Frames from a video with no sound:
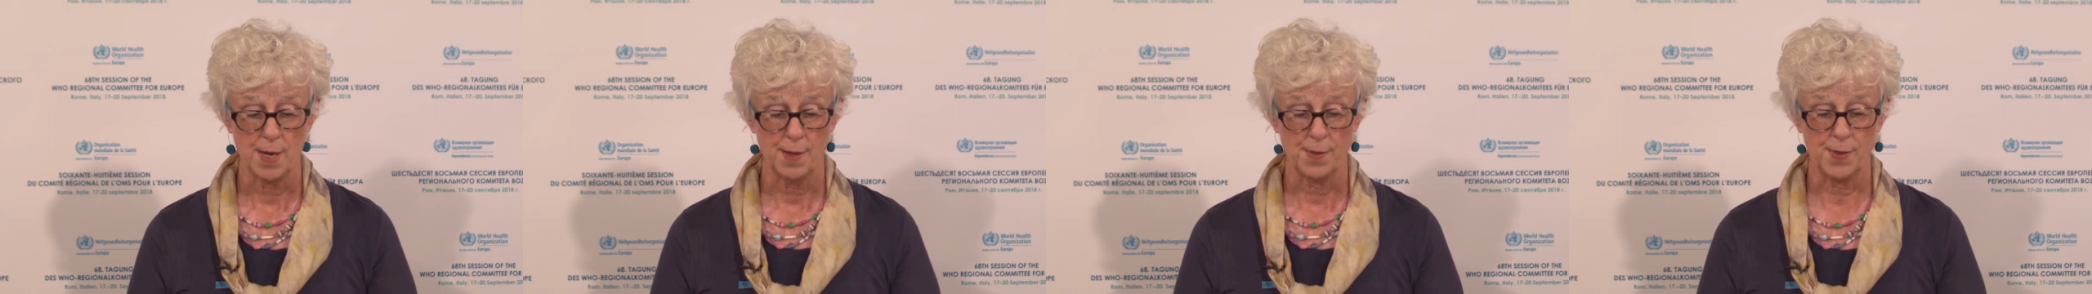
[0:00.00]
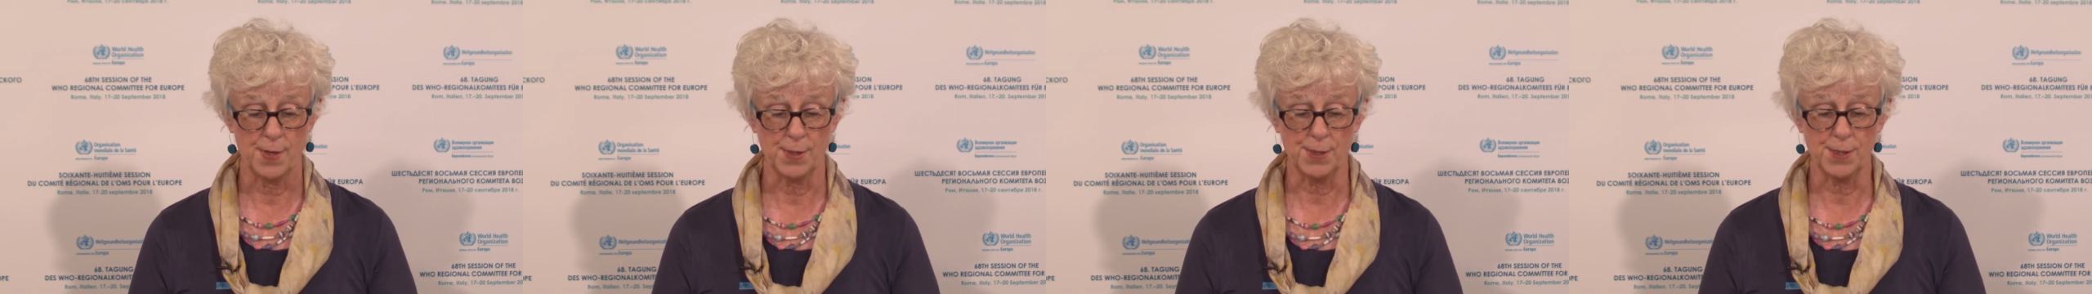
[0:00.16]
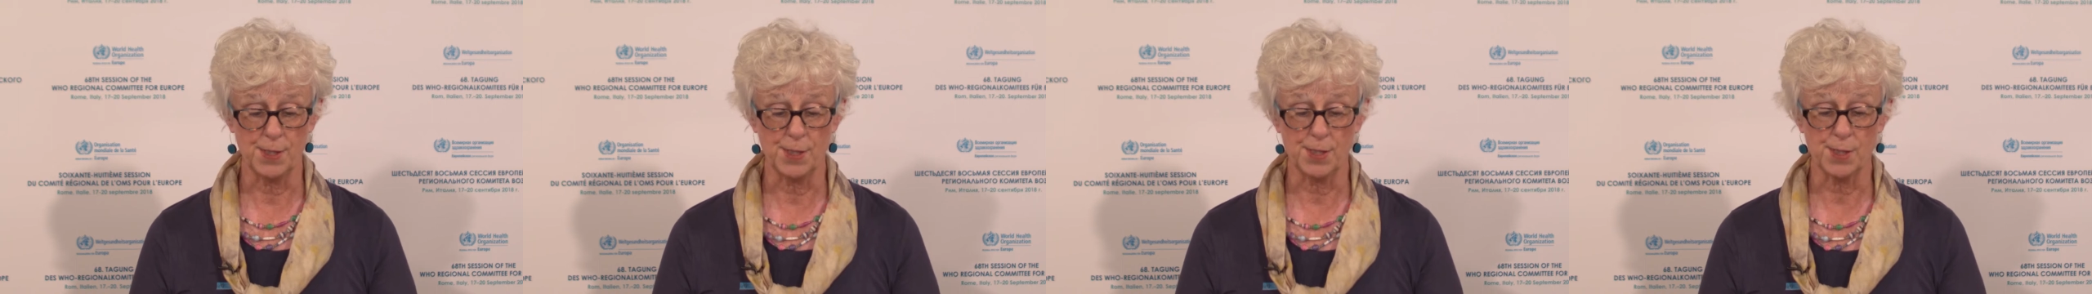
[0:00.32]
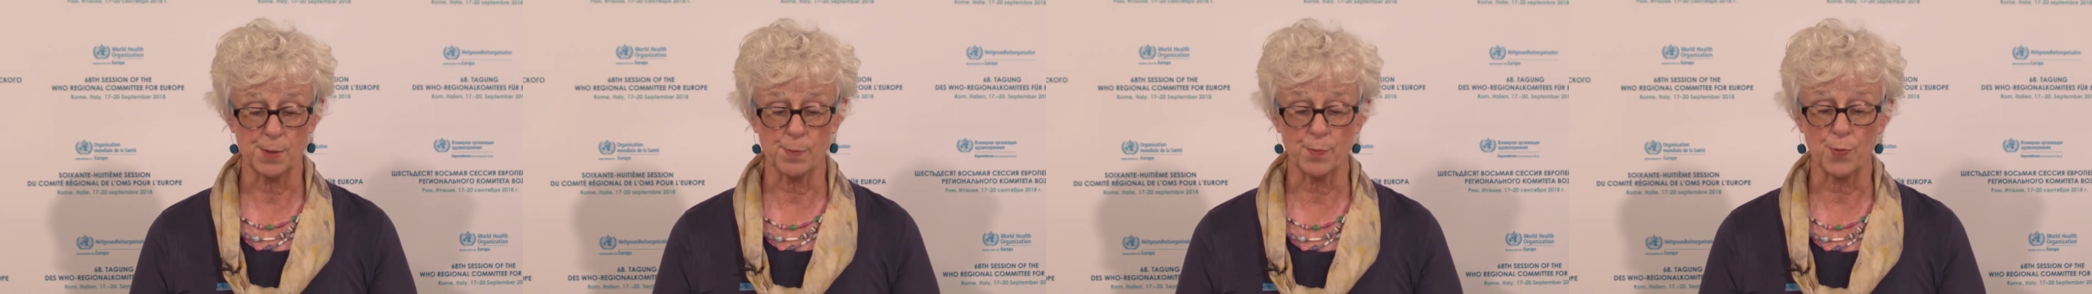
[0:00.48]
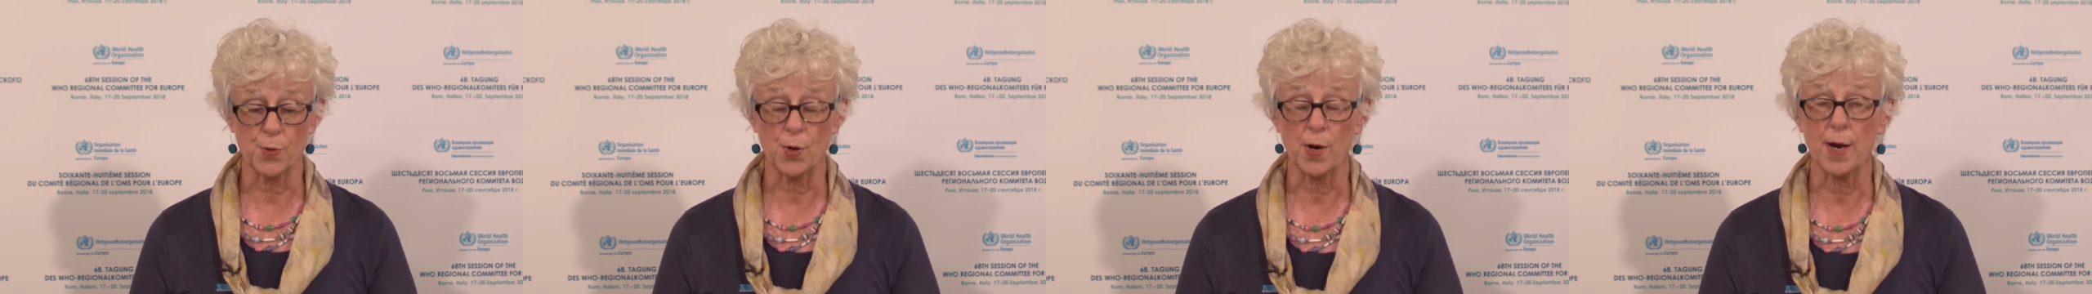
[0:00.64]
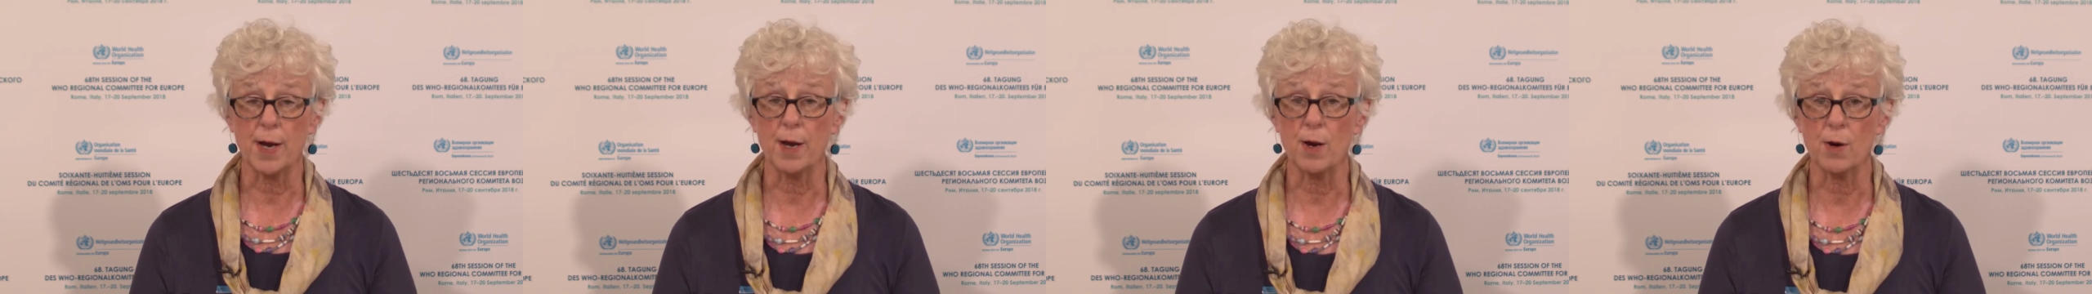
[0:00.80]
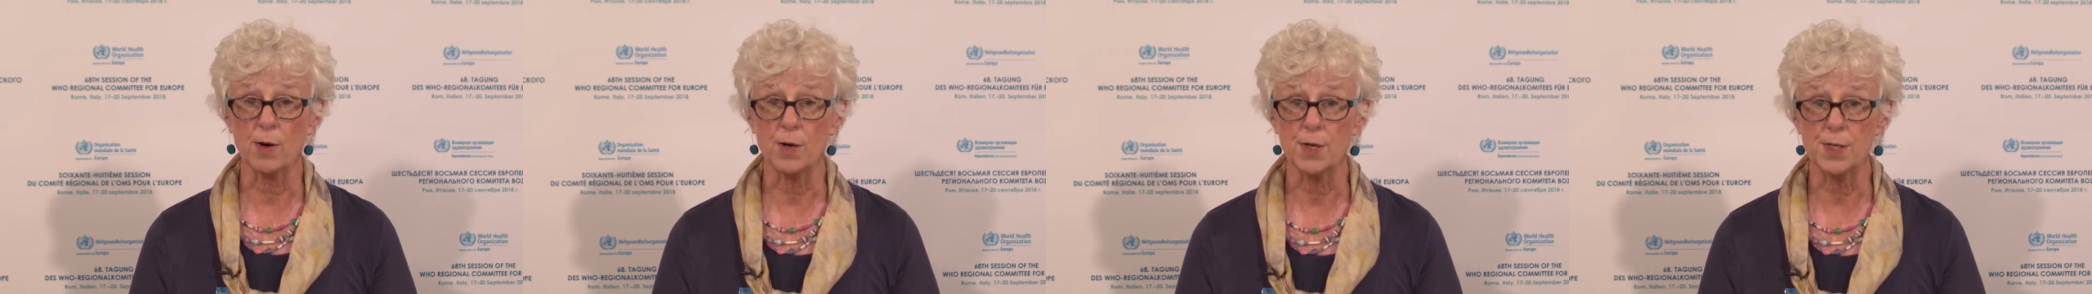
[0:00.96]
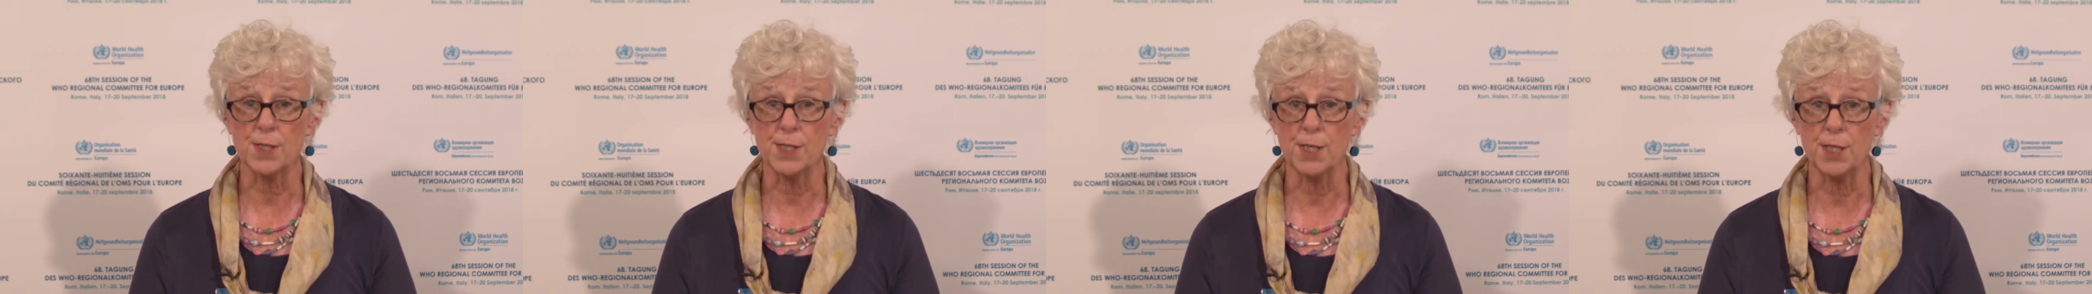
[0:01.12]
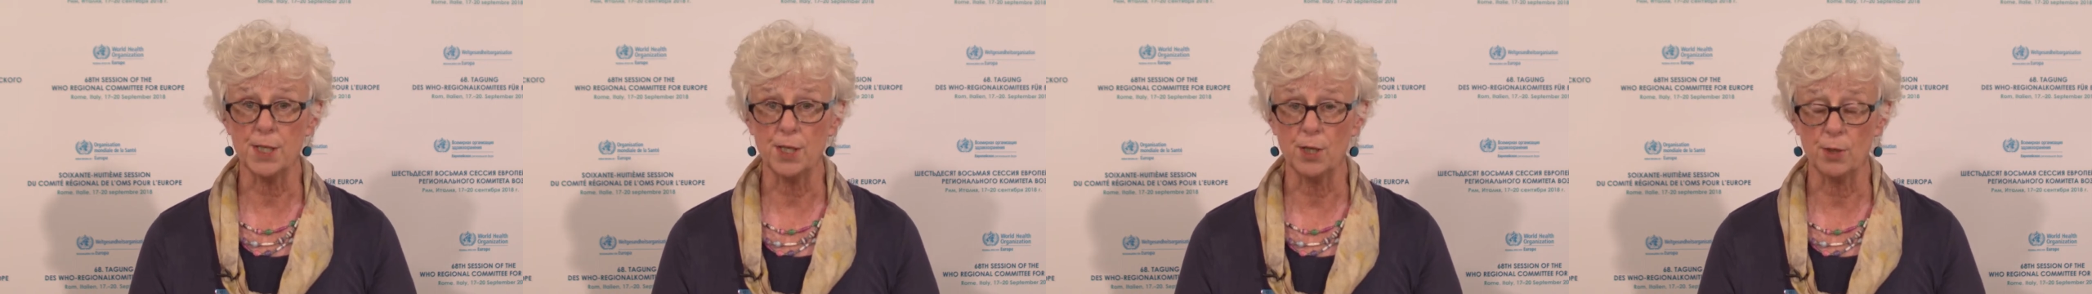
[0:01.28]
This is a priority